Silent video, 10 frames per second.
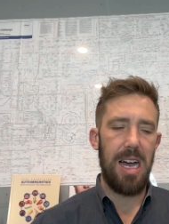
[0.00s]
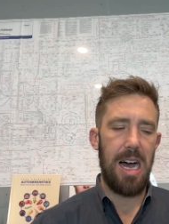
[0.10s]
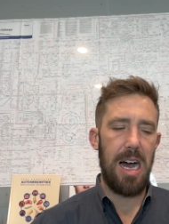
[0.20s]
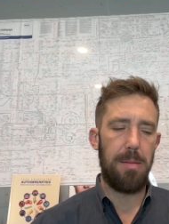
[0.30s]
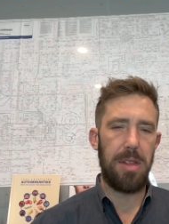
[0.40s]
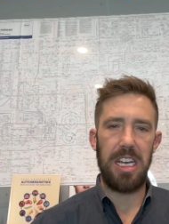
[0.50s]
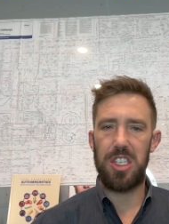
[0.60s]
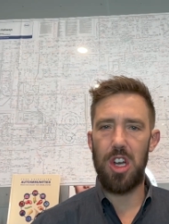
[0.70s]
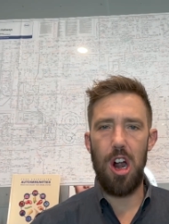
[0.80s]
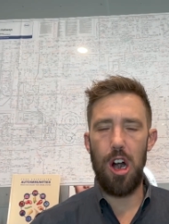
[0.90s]
um, like
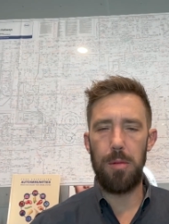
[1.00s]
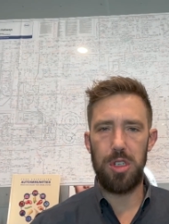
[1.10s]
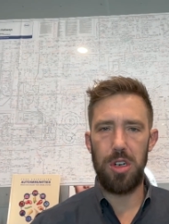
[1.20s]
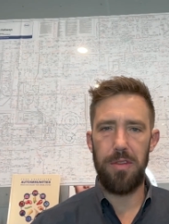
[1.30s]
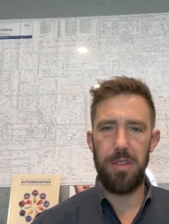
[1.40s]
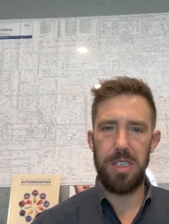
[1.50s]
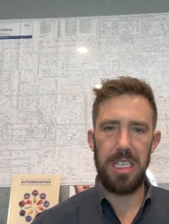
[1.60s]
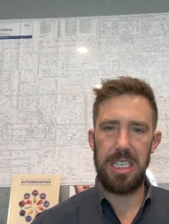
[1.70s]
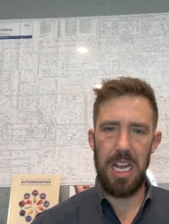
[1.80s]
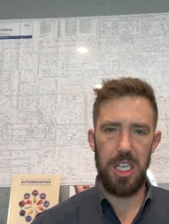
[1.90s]
SARMs or different
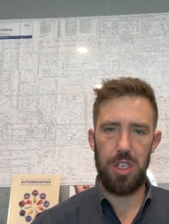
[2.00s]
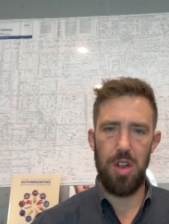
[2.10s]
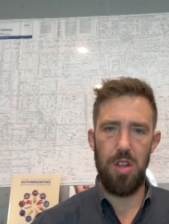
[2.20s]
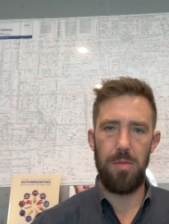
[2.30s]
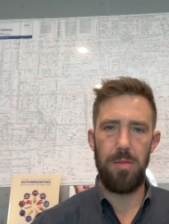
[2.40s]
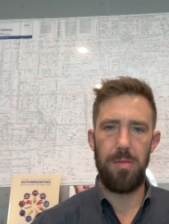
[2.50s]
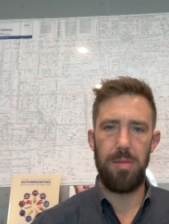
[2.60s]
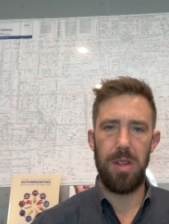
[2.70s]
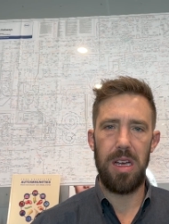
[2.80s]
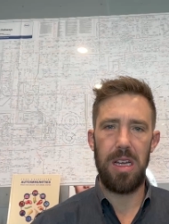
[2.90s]
testosterone,
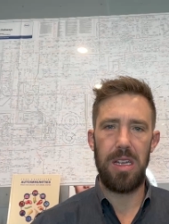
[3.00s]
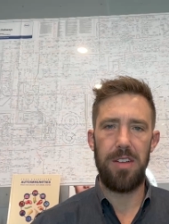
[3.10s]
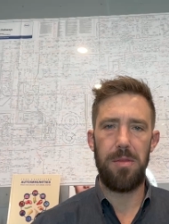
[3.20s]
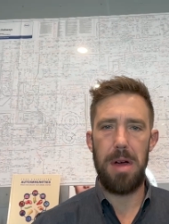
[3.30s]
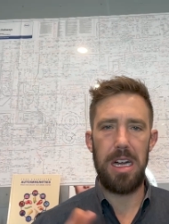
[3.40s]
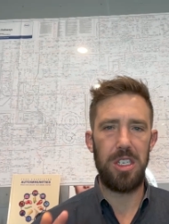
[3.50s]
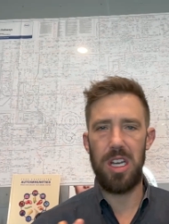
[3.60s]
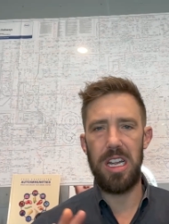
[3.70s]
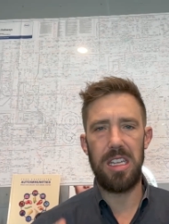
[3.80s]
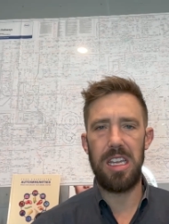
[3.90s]
uh, different
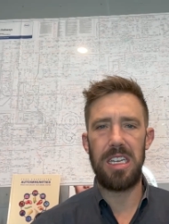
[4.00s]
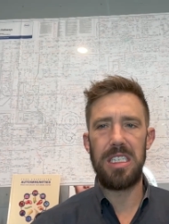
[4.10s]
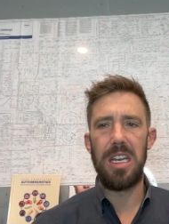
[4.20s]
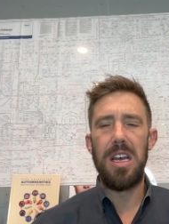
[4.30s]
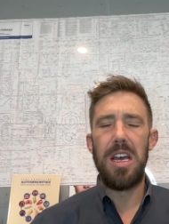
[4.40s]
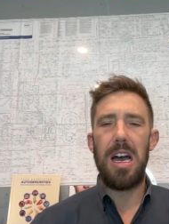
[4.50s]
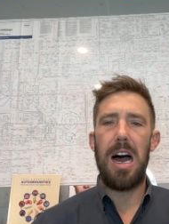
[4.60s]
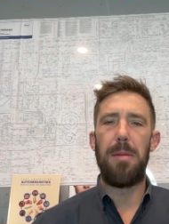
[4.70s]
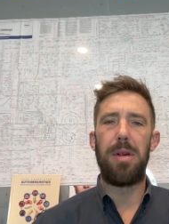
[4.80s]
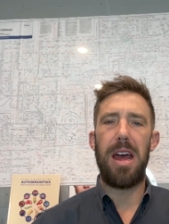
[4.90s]
modulating things.
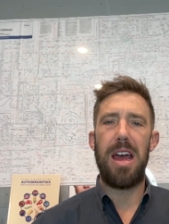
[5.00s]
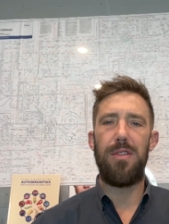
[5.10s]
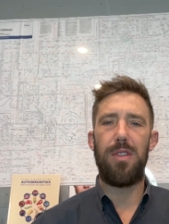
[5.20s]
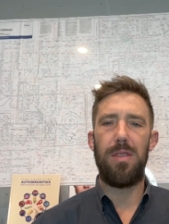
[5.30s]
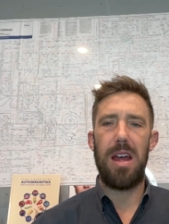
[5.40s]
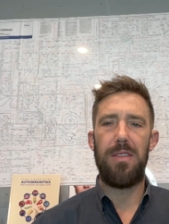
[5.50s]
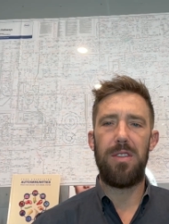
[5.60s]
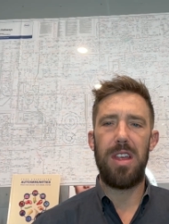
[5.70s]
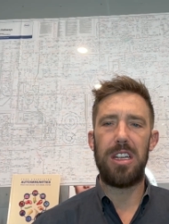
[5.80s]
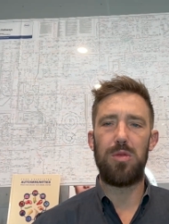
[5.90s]
Um, but I have have
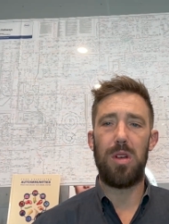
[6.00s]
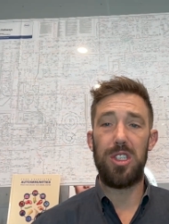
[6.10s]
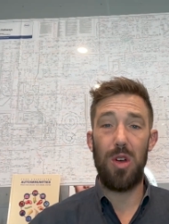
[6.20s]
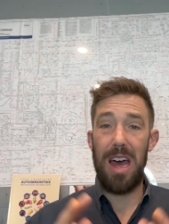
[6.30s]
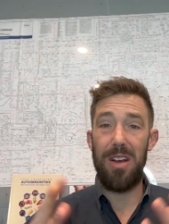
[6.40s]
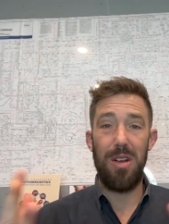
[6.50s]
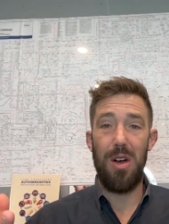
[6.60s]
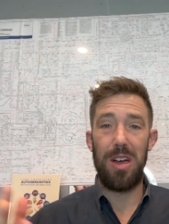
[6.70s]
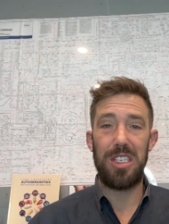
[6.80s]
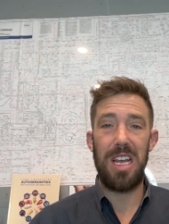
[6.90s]
heard that as well. So I don't
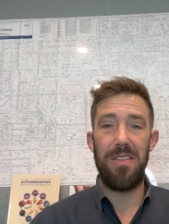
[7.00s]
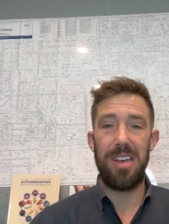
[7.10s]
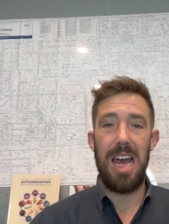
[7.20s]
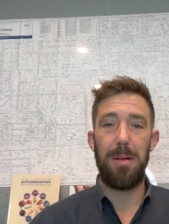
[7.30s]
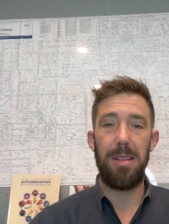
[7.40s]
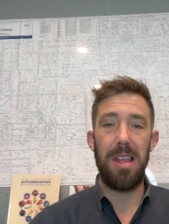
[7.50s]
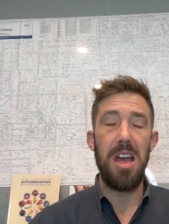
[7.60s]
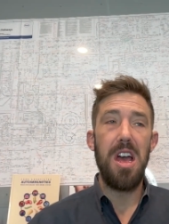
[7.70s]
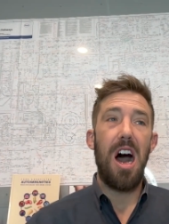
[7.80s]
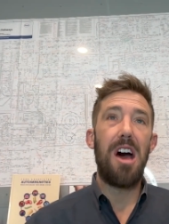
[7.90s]
know. I just haven't dabbled in that.
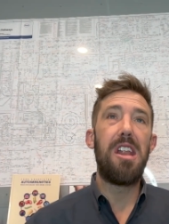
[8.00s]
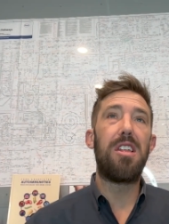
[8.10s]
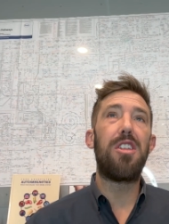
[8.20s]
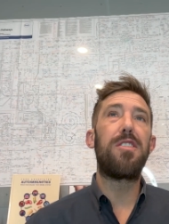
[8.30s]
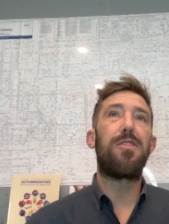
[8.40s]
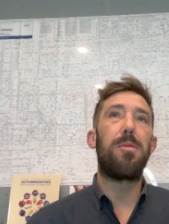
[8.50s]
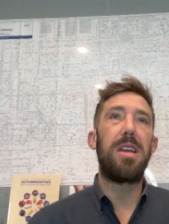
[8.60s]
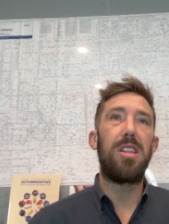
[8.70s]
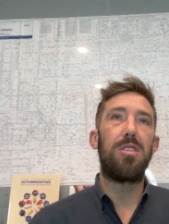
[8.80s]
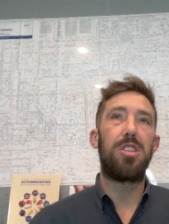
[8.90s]
Another thing for
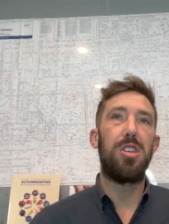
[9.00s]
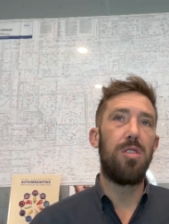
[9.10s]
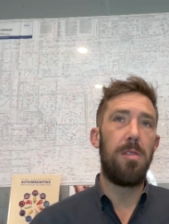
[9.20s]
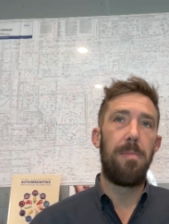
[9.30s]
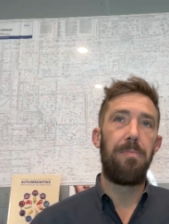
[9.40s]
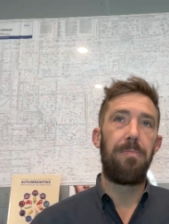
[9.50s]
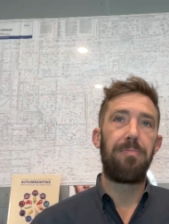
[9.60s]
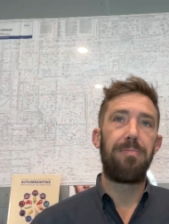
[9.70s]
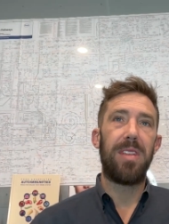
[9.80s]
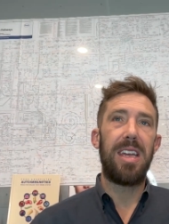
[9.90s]
me though too
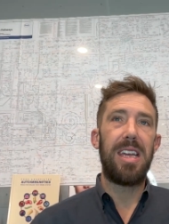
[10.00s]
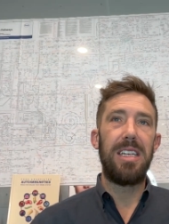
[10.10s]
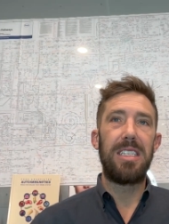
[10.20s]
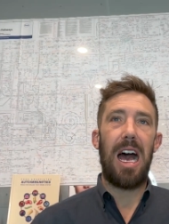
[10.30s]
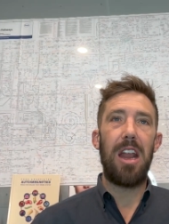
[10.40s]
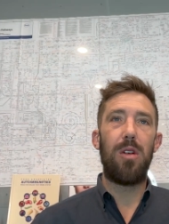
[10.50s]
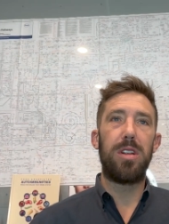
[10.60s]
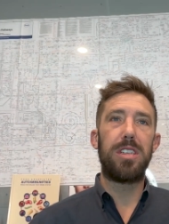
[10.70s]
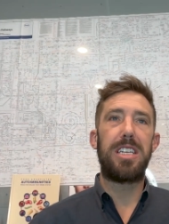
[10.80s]
is I don't want to